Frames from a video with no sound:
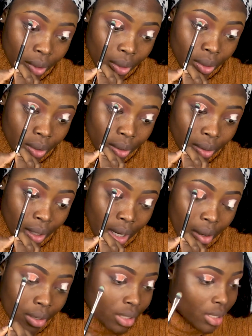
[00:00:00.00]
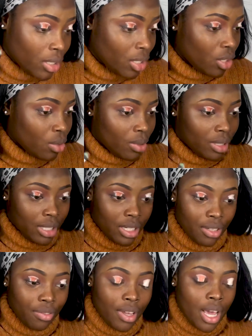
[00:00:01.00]
So I honestly just want to
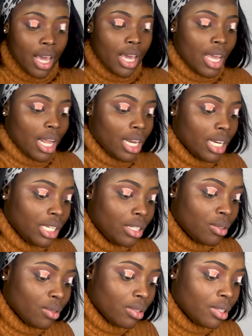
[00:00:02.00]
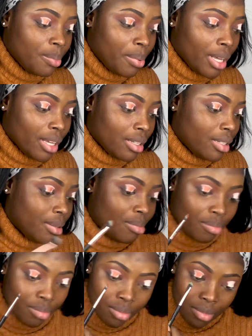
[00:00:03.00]
leave a little space.
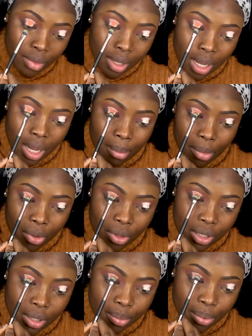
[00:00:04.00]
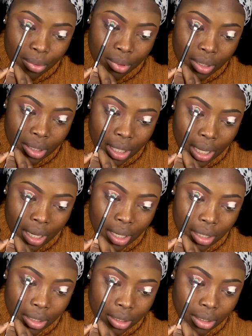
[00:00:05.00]
I'm not going to put like